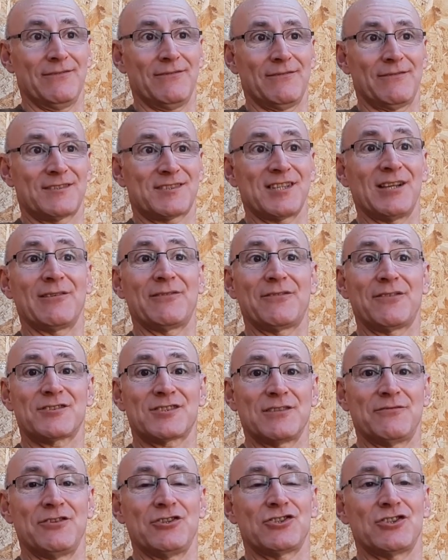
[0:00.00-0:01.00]

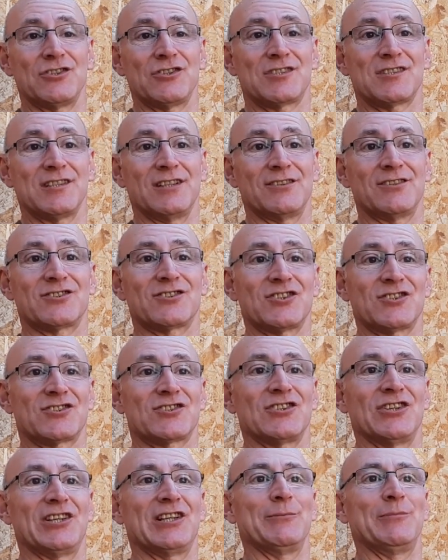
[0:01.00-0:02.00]
self-sufficiency and
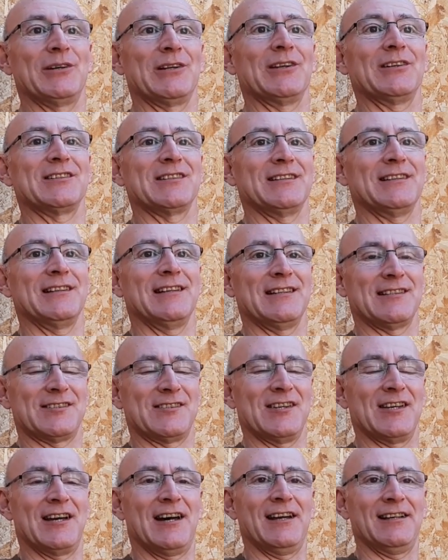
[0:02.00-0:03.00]
sustainability is
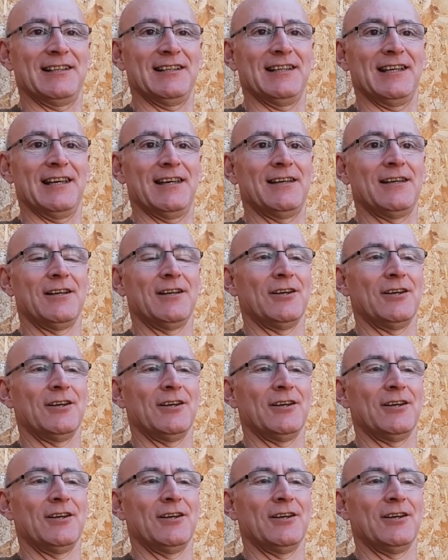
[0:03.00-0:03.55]
the idea,